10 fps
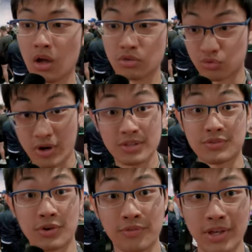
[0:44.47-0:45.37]

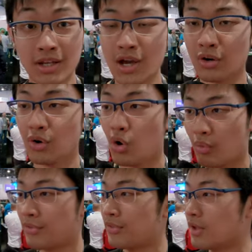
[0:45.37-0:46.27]
transfer video
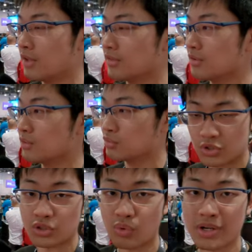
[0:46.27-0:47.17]
with
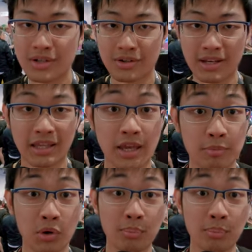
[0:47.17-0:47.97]
just one internet cable.